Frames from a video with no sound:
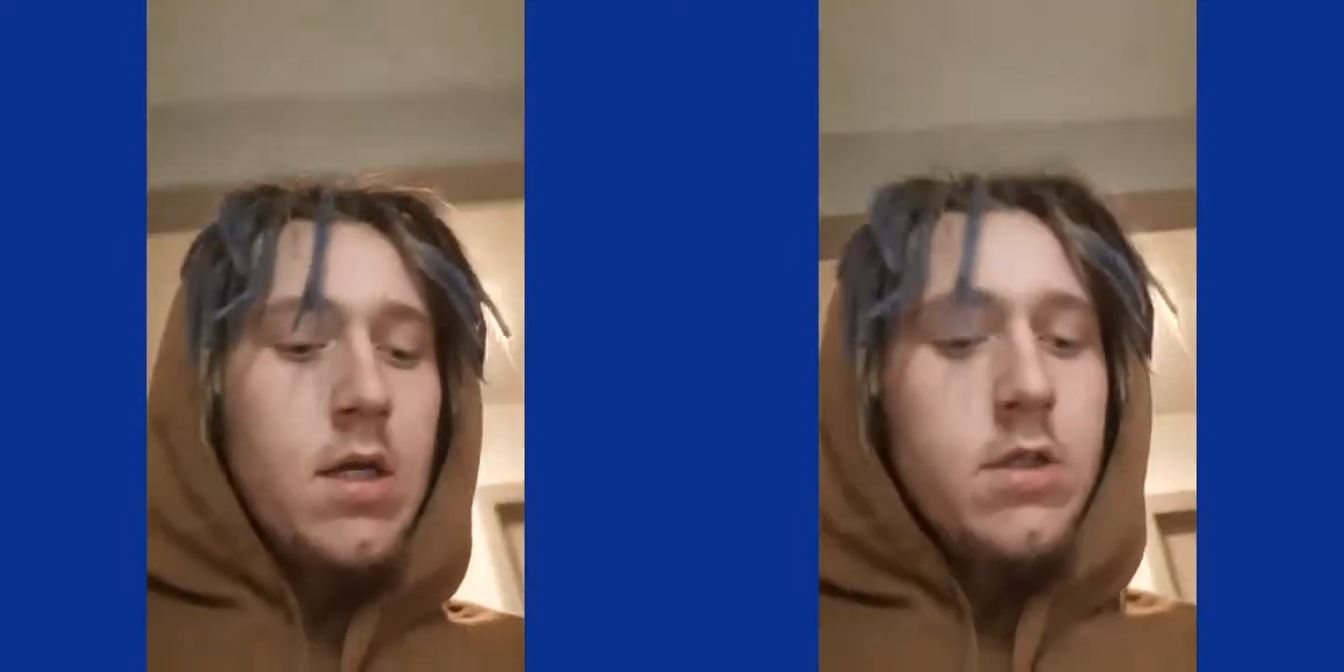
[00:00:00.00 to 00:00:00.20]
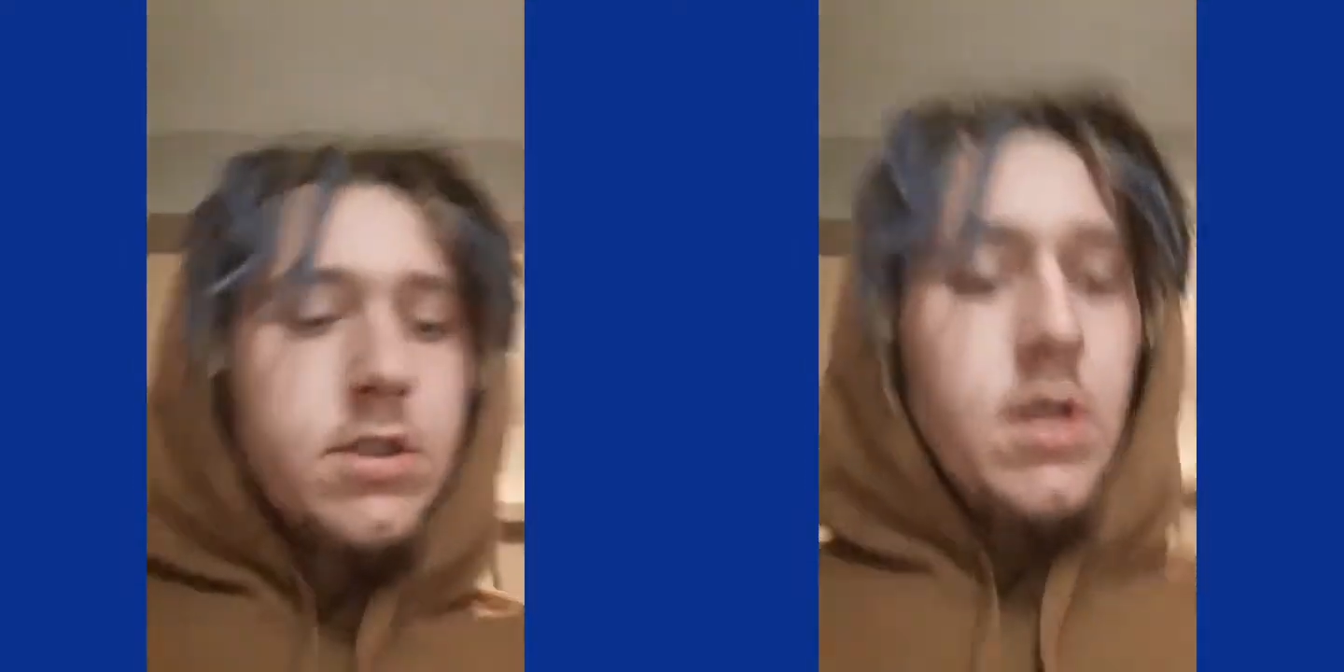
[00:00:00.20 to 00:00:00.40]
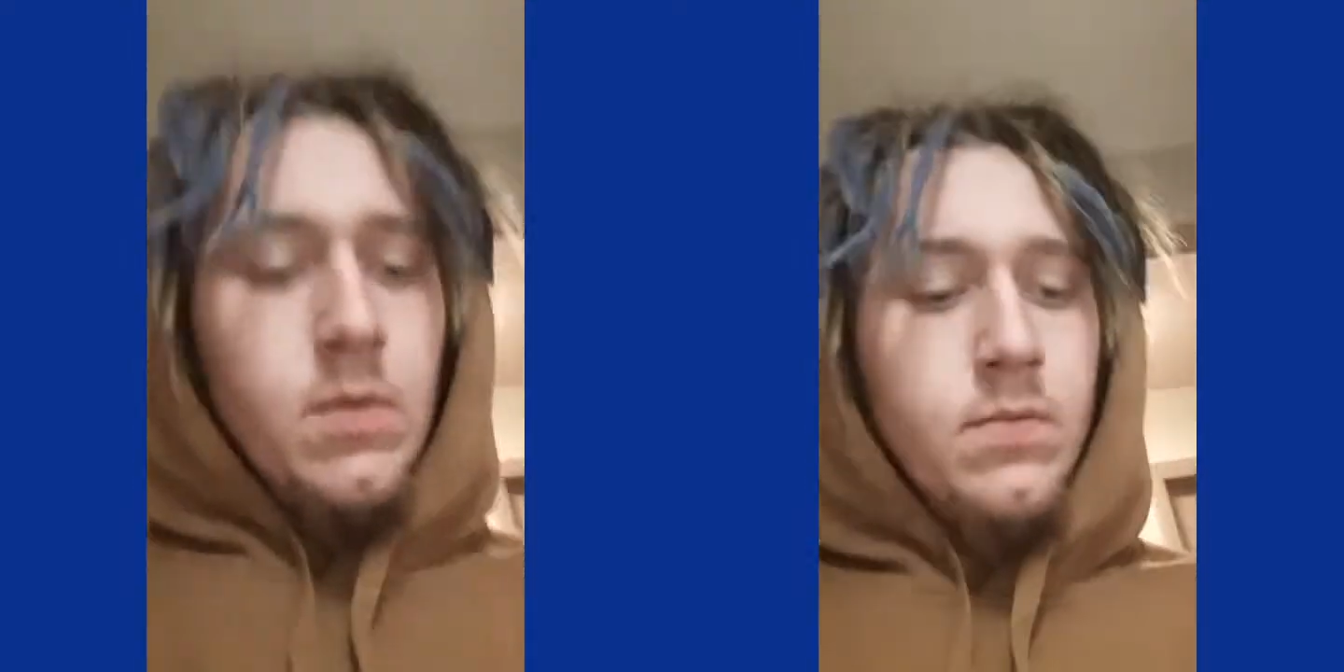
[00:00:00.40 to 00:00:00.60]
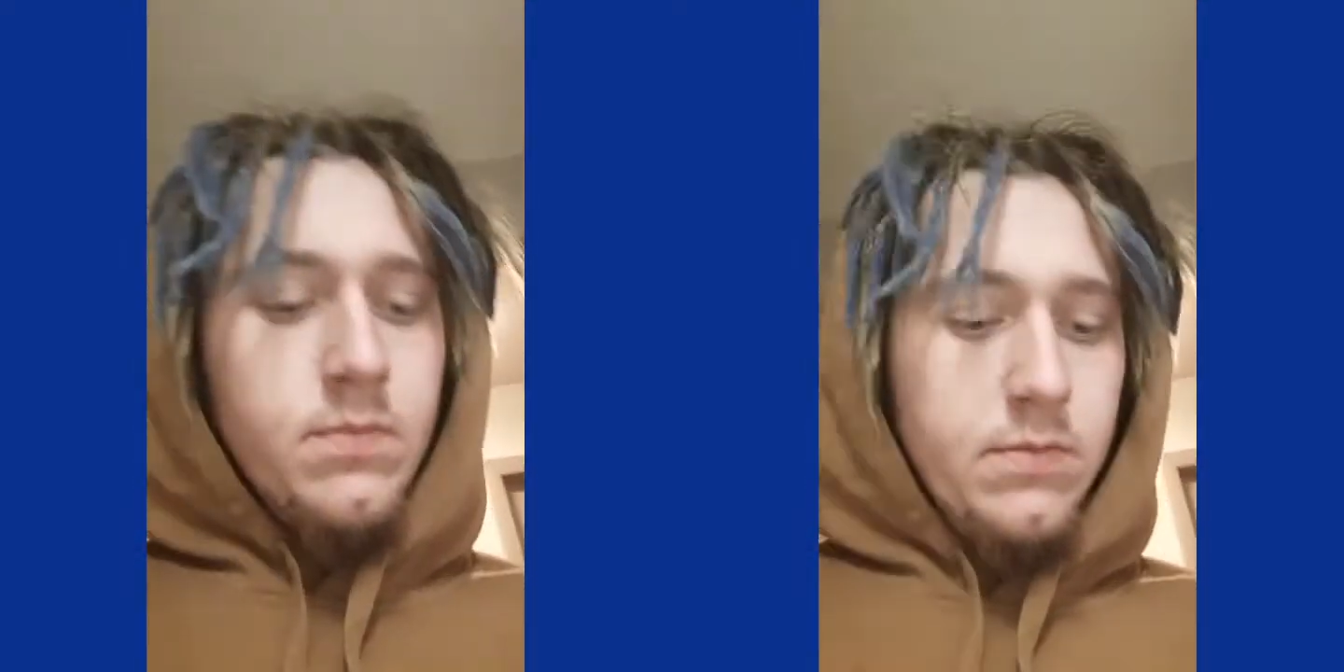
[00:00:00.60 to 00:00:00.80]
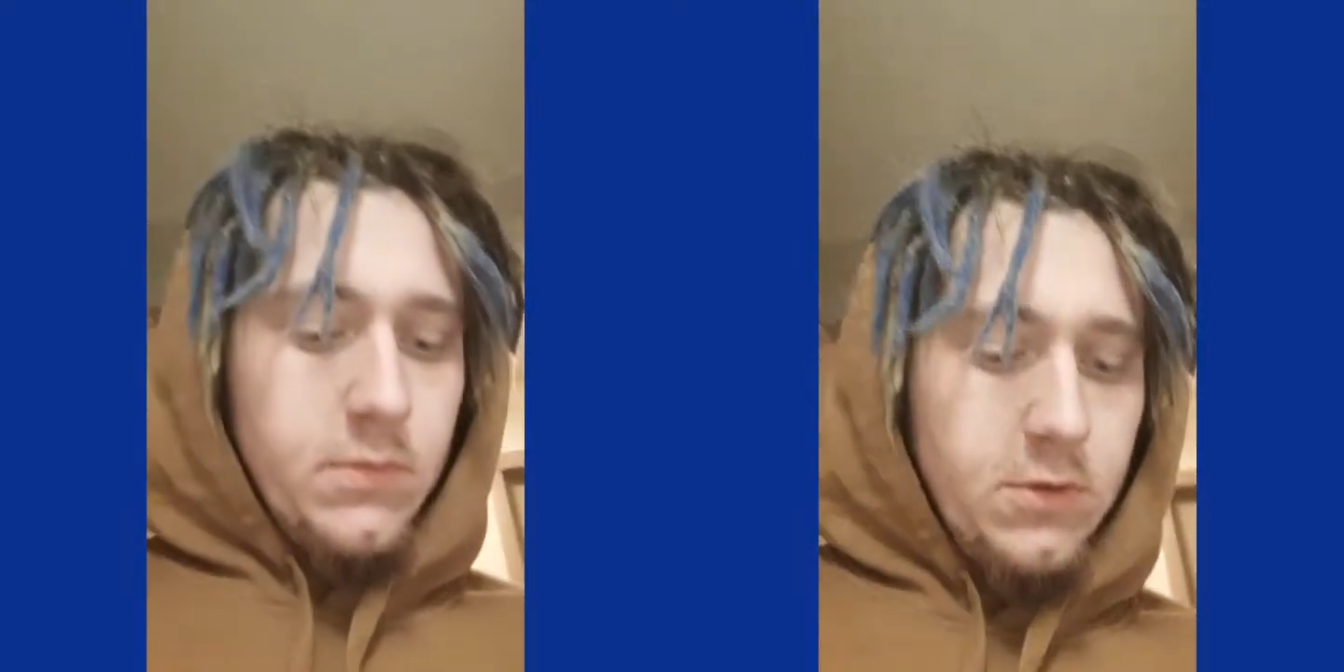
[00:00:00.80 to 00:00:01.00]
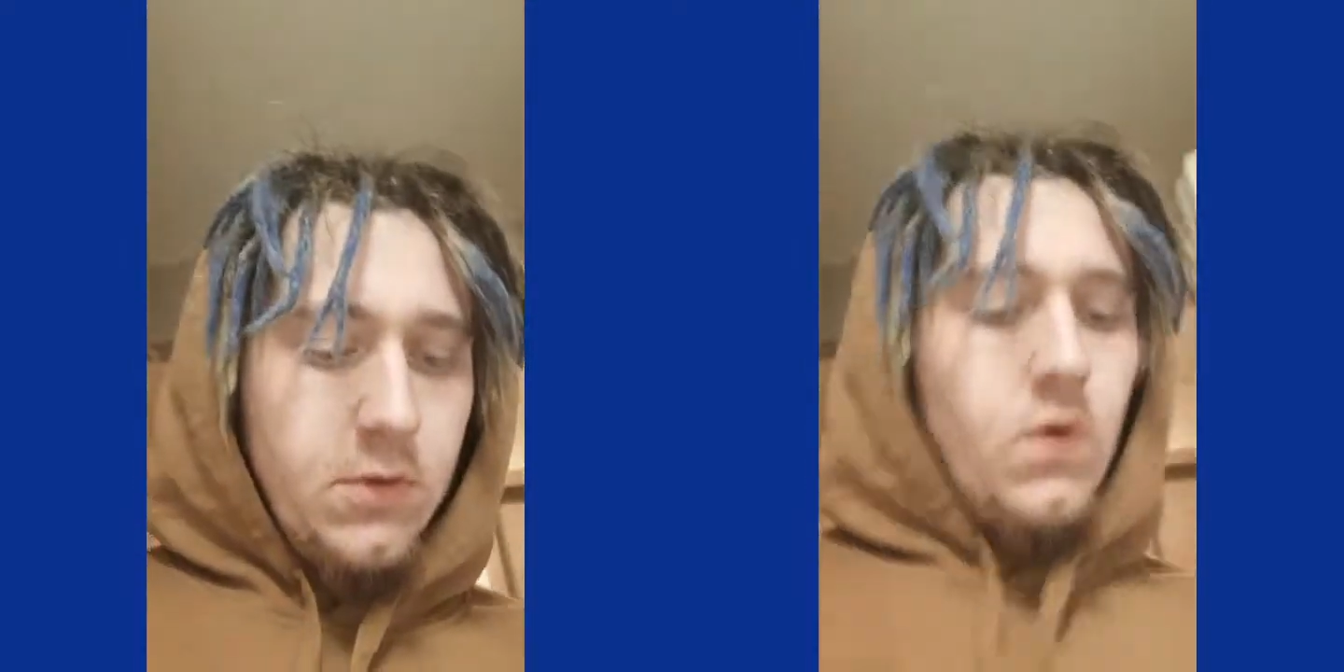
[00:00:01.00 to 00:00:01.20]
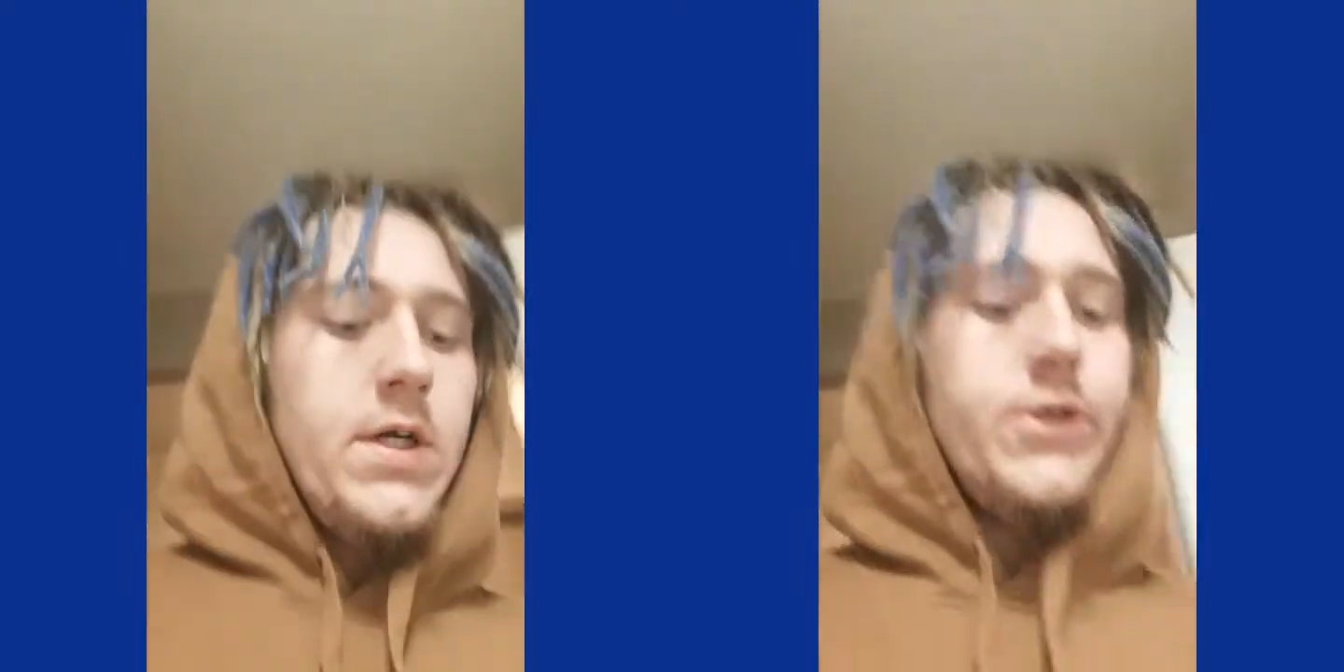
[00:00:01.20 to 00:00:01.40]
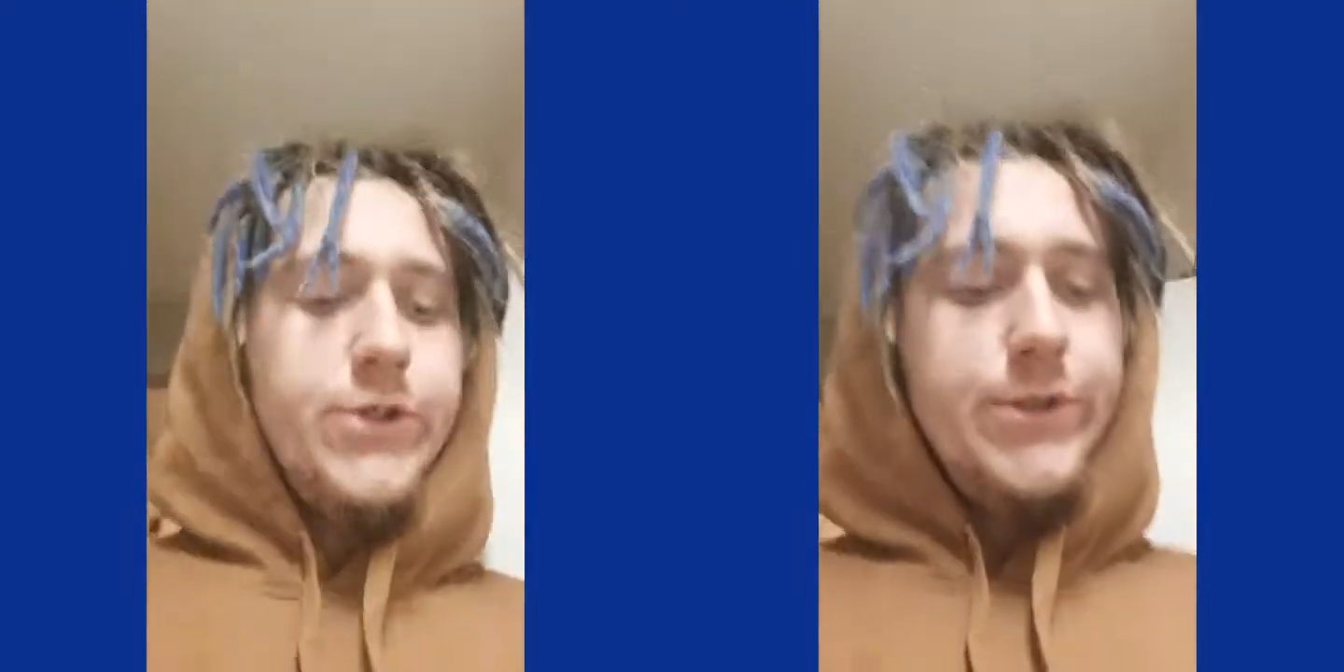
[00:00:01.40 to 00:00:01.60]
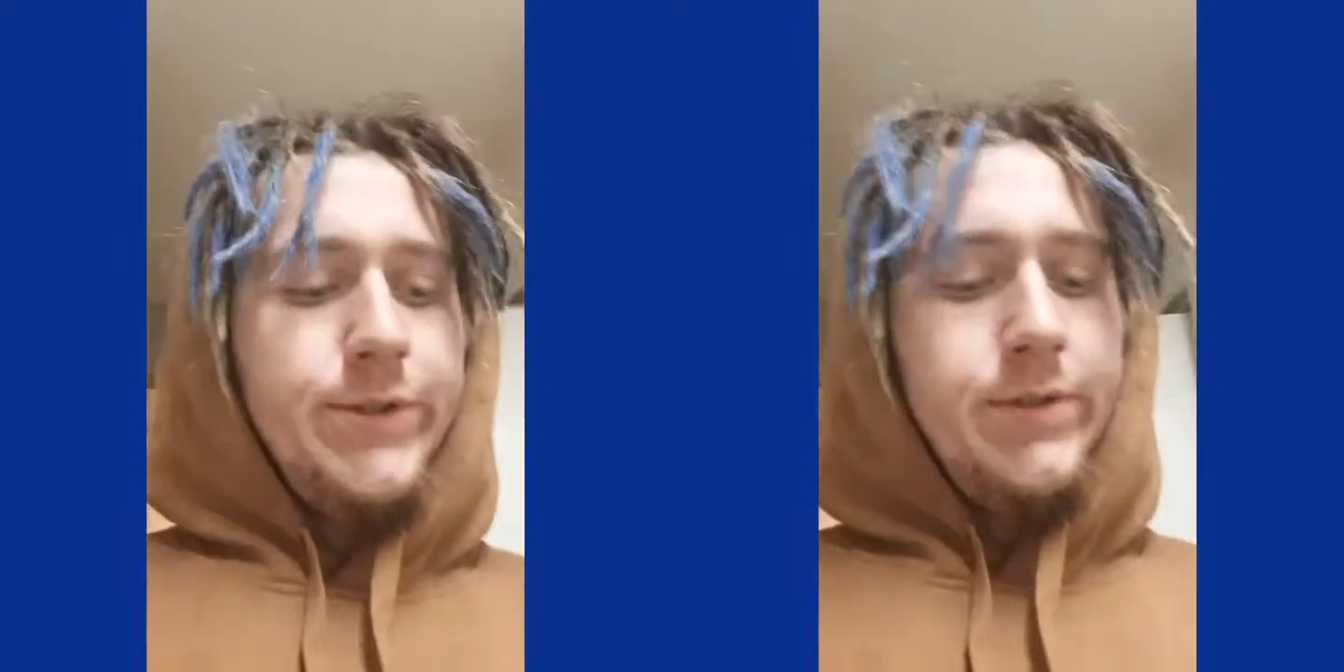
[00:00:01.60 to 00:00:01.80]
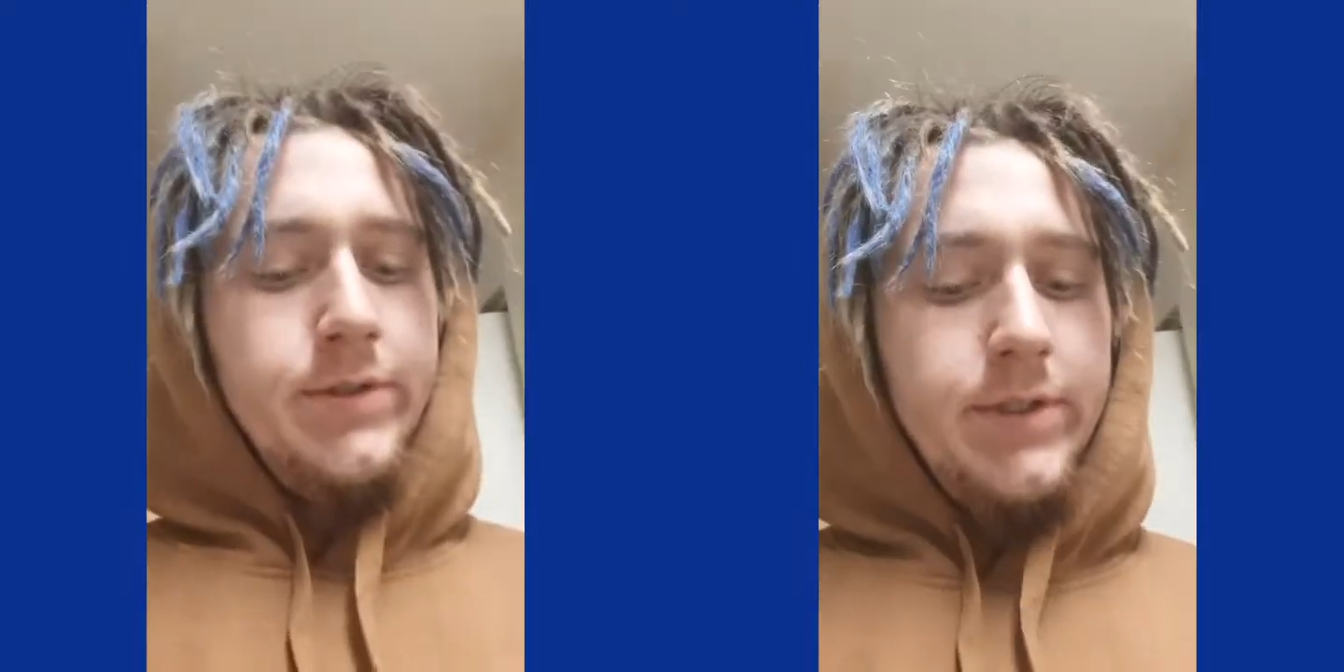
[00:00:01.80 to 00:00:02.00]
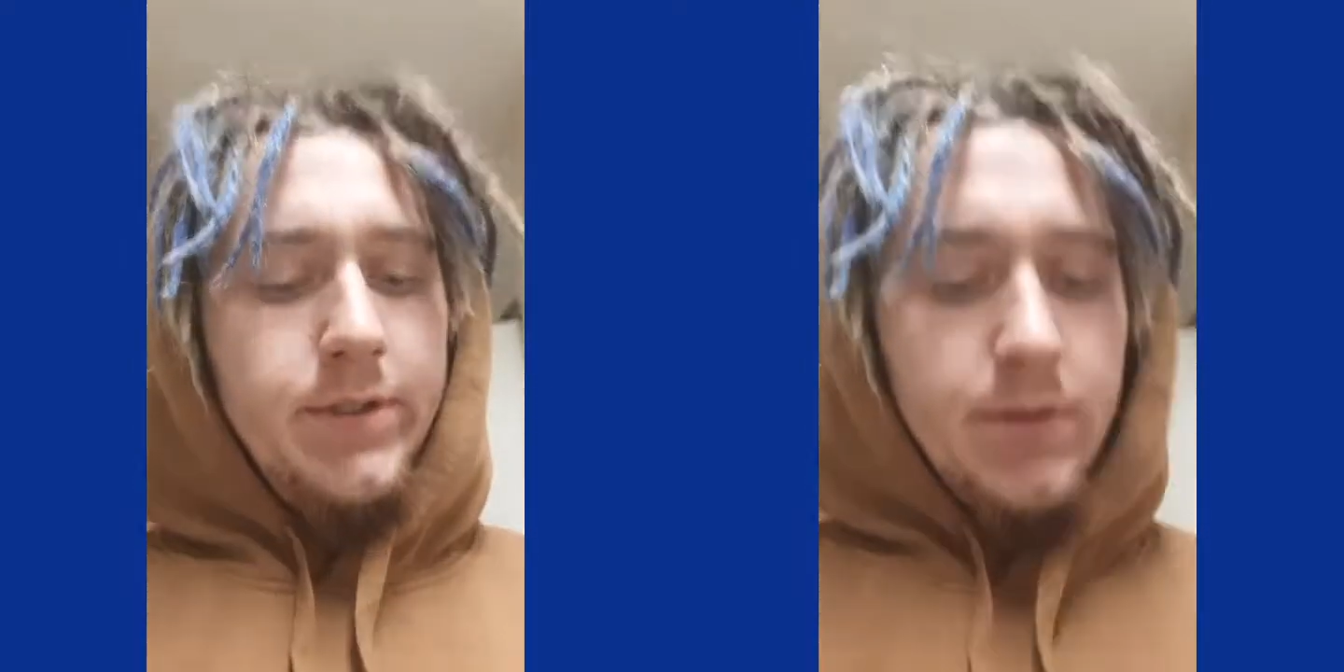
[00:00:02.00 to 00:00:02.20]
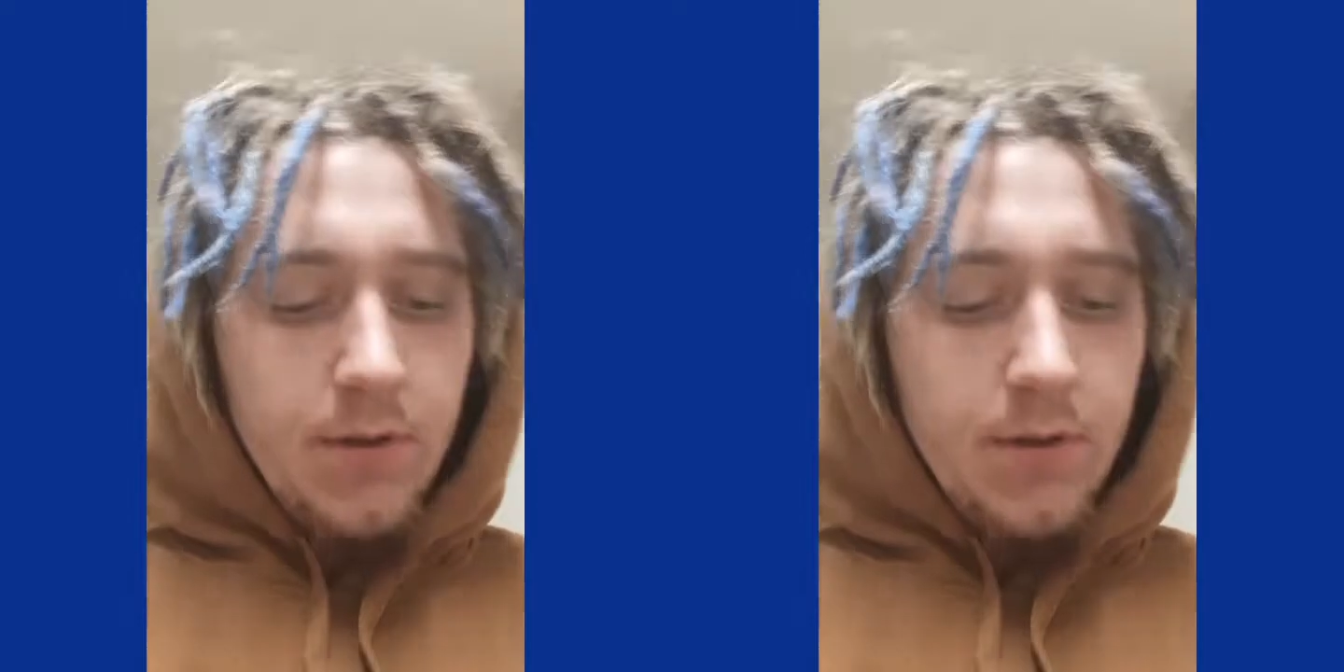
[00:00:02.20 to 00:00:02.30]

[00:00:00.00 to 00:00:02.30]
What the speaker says: some questions.